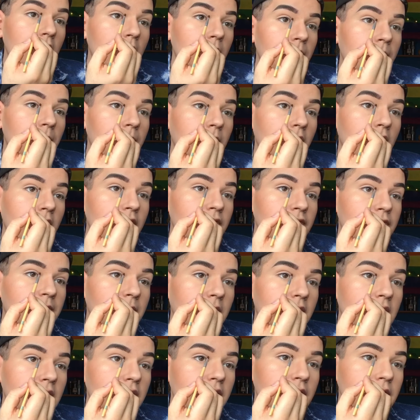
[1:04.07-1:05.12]
above
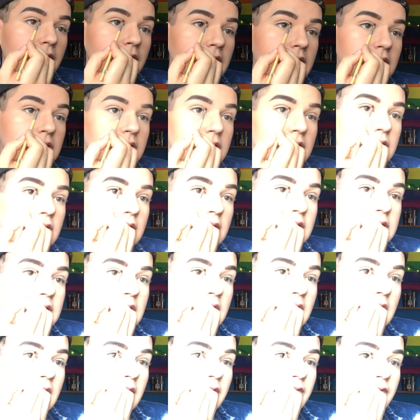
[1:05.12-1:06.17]
my crease because
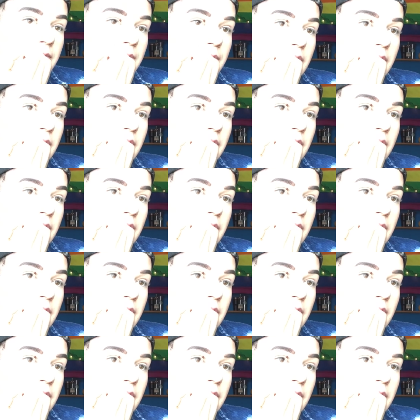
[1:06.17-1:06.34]
I have